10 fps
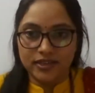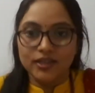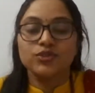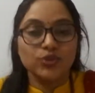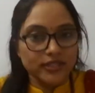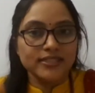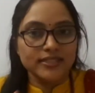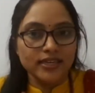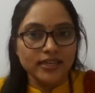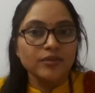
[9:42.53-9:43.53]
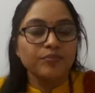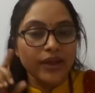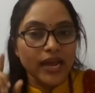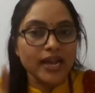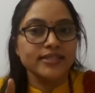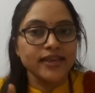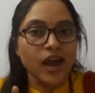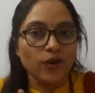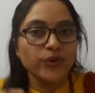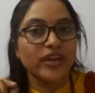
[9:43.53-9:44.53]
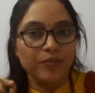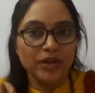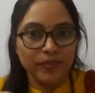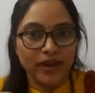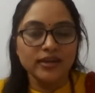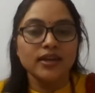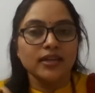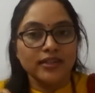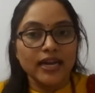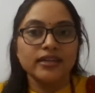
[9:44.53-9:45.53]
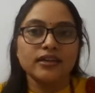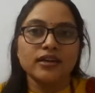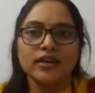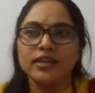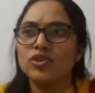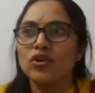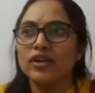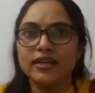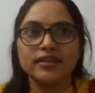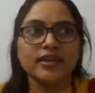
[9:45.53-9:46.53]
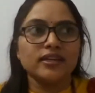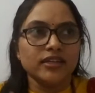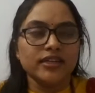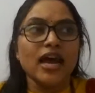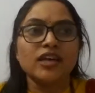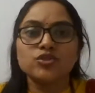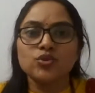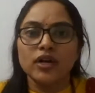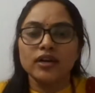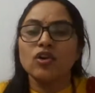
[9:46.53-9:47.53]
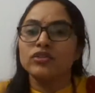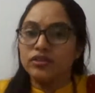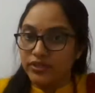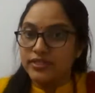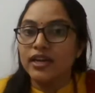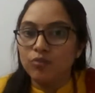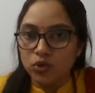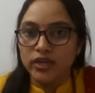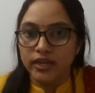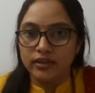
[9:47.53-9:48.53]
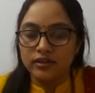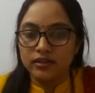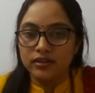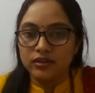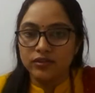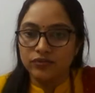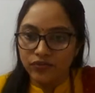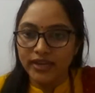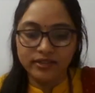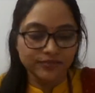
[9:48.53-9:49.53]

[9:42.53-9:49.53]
So this thing parents have to keep in mind, that it's not like that it has to occur on the first time only. Fine.